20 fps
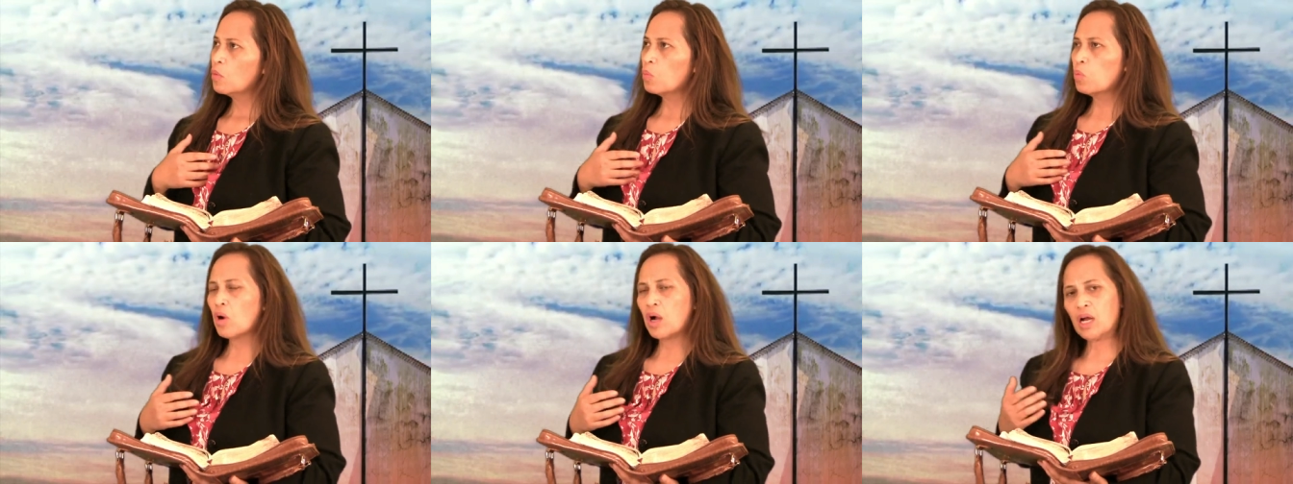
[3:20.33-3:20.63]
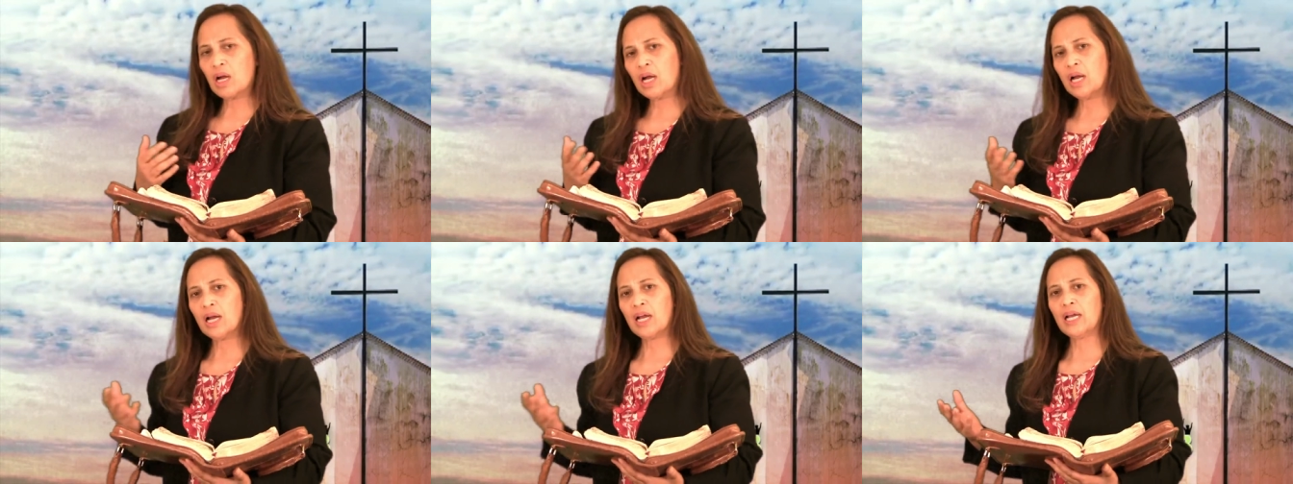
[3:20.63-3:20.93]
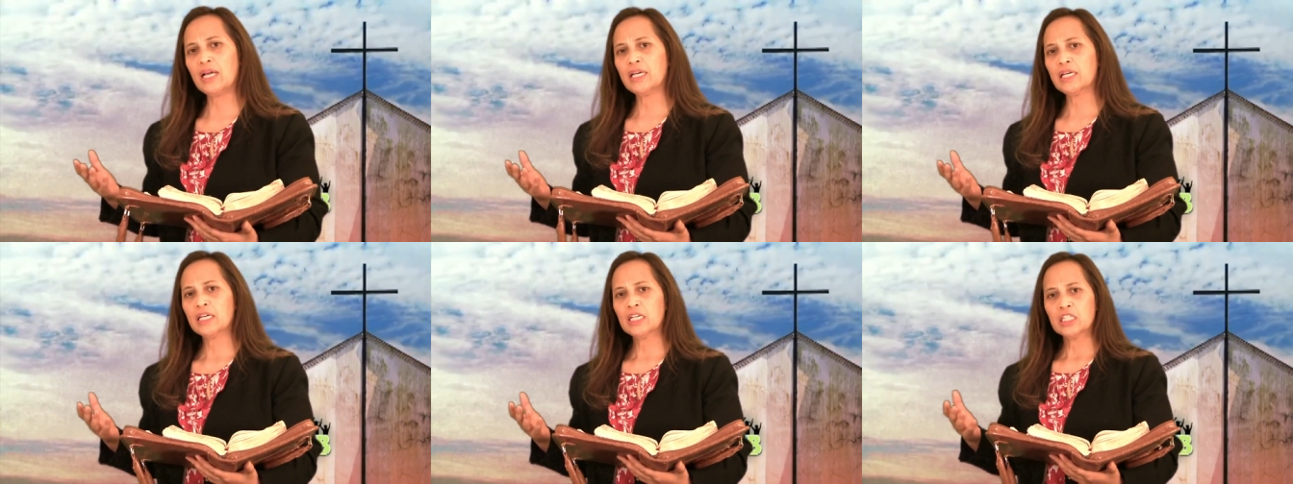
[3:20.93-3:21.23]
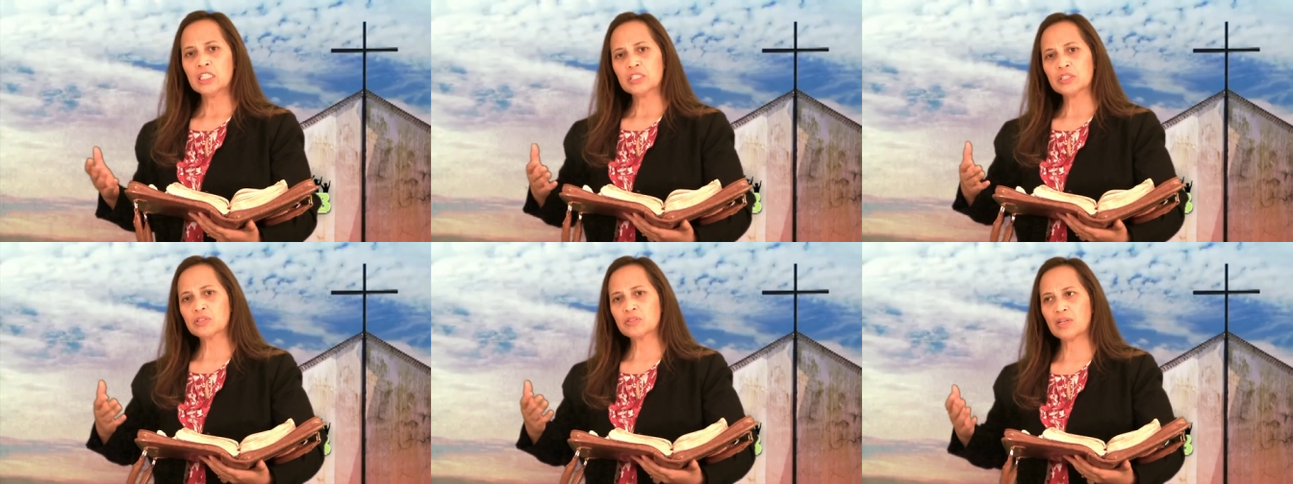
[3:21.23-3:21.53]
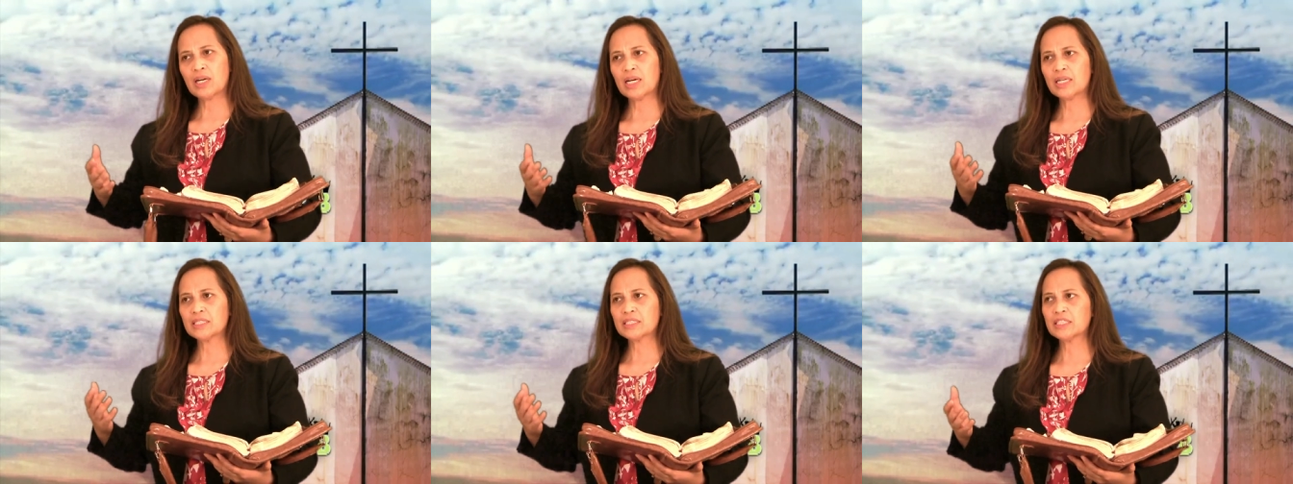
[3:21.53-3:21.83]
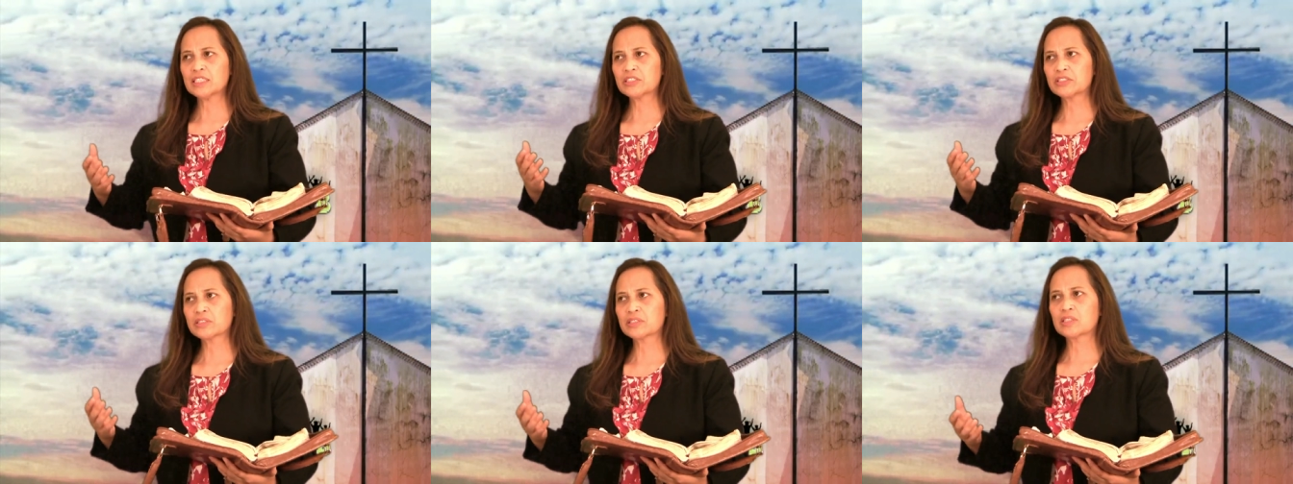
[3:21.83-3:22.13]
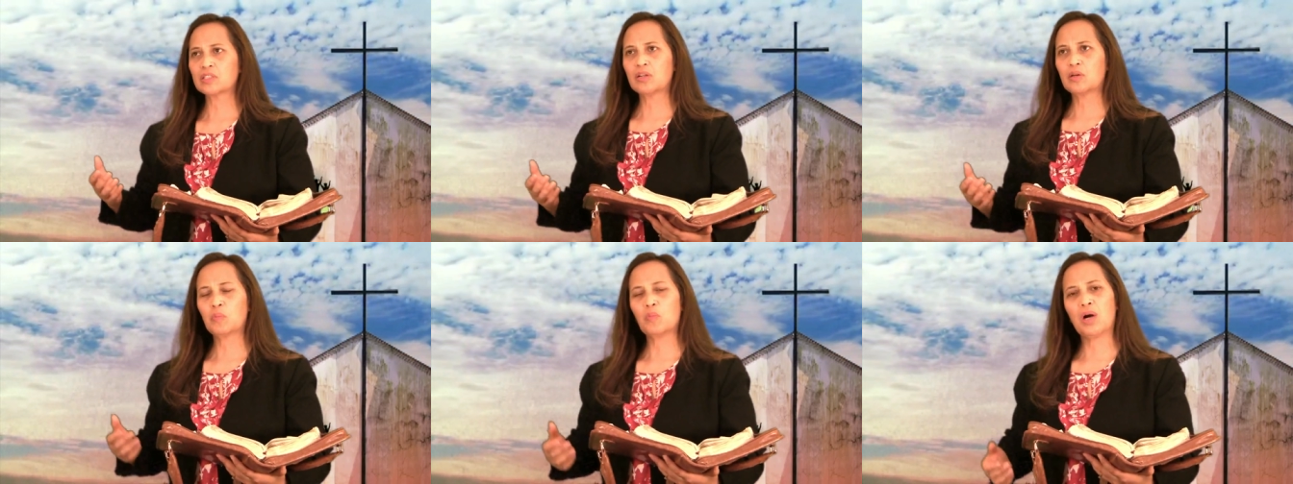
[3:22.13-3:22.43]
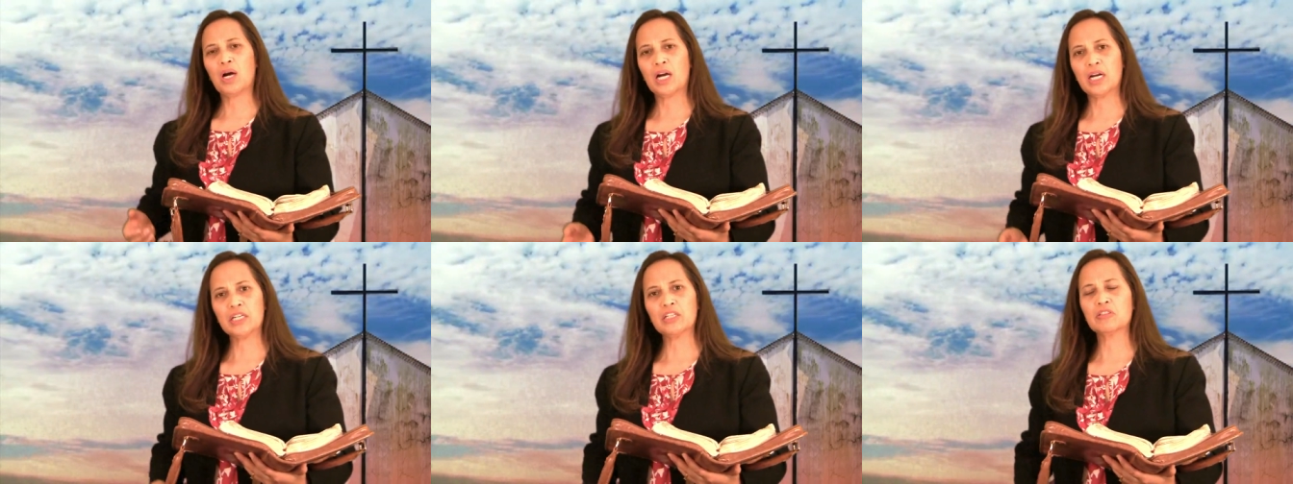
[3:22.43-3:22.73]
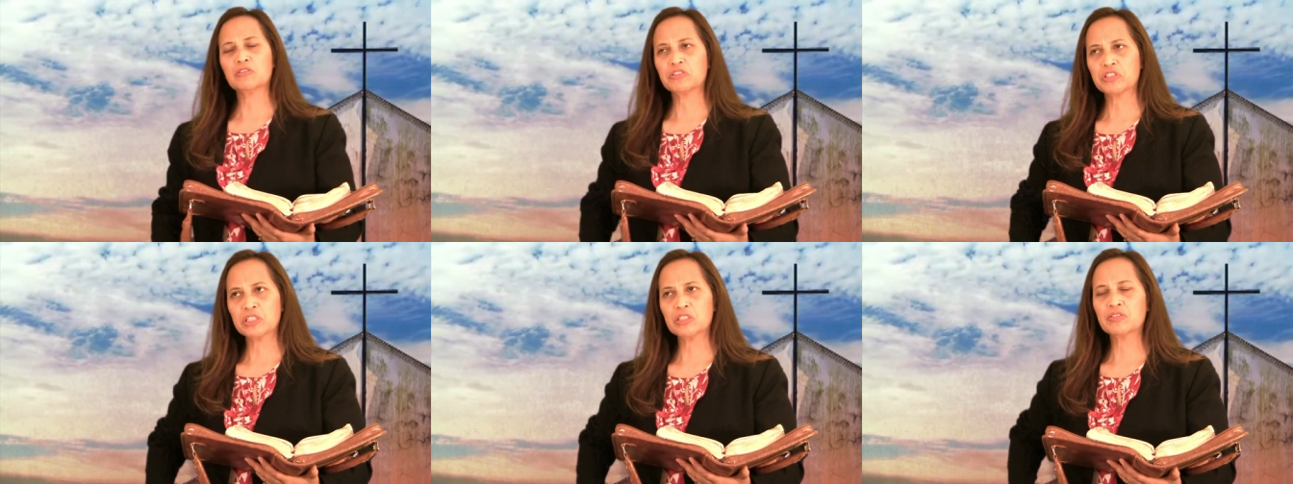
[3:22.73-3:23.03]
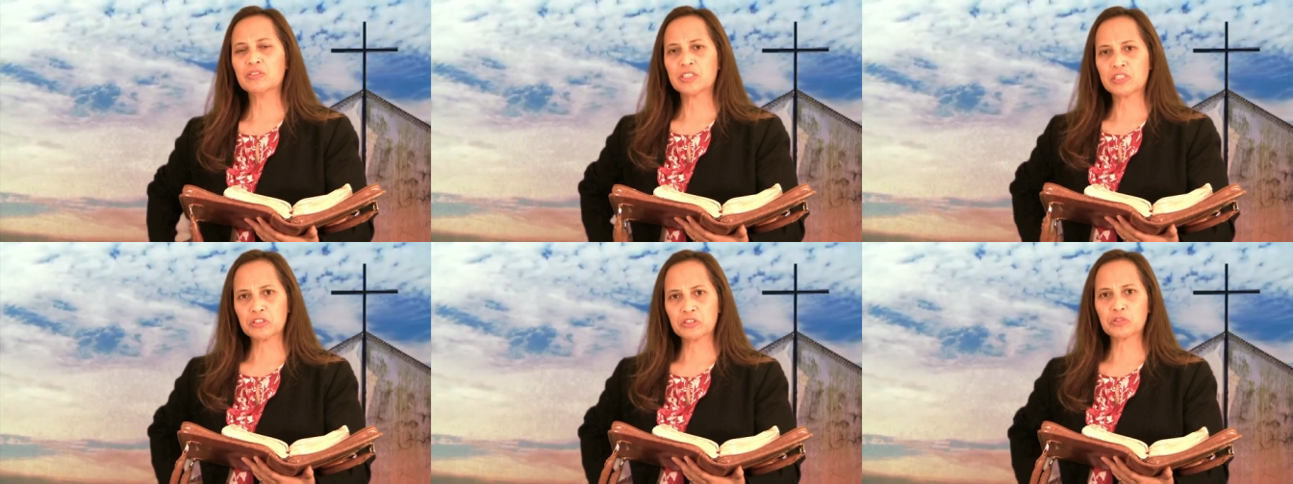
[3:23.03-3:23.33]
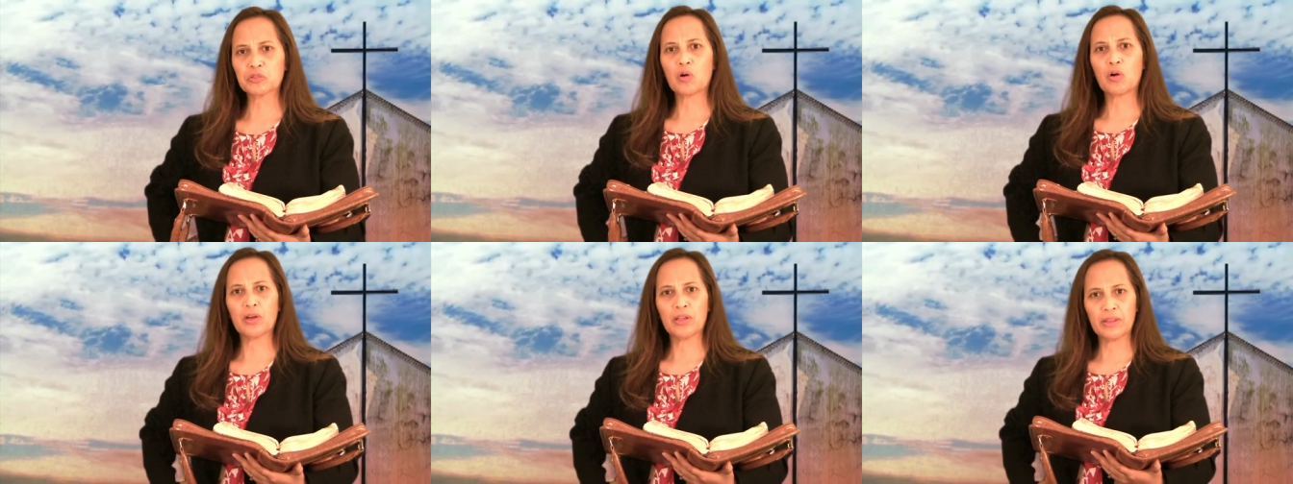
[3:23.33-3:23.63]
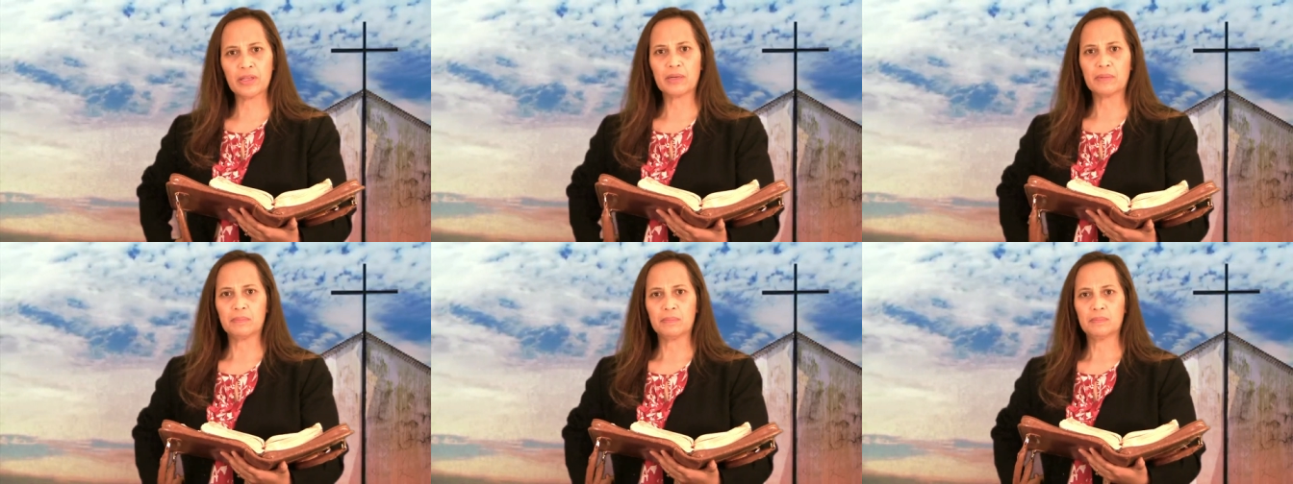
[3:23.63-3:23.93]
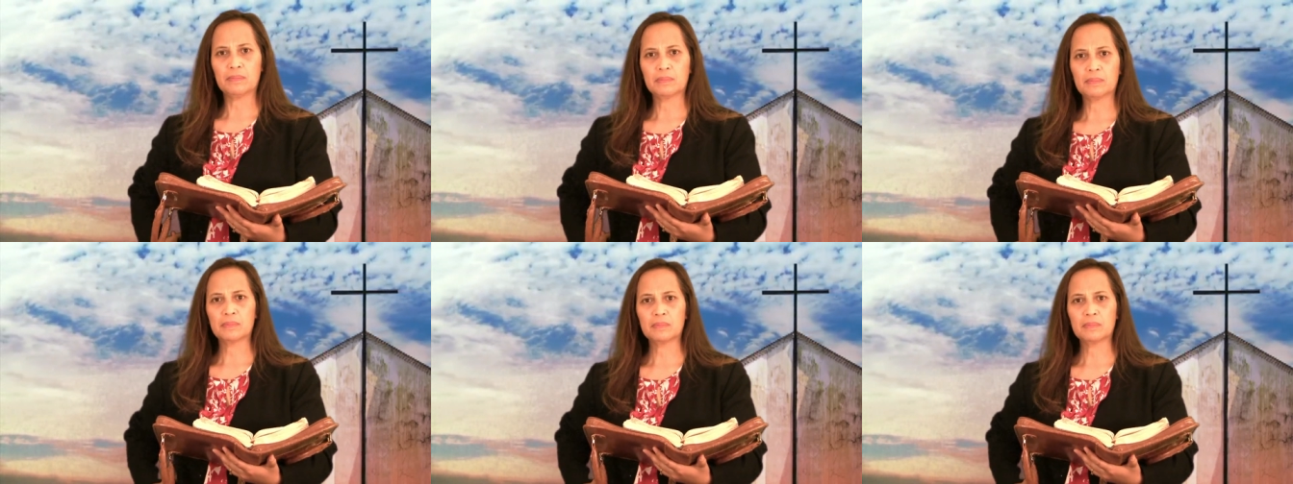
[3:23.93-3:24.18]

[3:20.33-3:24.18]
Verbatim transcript: why do I need to go? Why don't you destroy them?